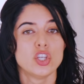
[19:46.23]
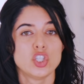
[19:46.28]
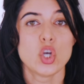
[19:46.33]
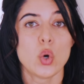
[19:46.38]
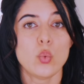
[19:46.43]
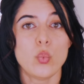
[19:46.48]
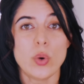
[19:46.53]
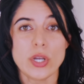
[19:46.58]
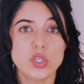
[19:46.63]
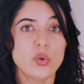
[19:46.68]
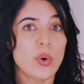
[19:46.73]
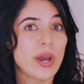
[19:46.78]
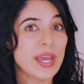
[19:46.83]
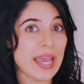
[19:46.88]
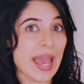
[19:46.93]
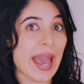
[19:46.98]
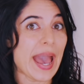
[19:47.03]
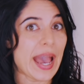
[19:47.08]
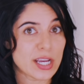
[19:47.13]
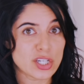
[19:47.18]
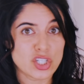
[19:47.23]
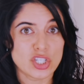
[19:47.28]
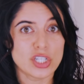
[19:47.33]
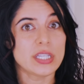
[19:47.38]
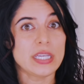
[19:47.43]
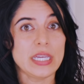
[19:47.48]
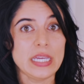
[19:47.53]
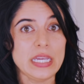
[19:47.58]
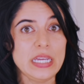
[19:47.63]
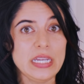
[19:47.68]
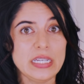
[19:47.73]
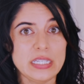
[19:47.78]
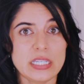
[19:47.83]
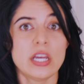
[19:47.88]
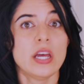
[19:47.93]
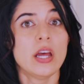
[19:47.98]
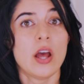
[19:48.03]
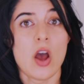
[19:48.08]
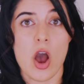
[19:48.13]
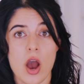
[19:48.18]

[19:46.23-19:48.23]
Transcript: So, what do I actually eat?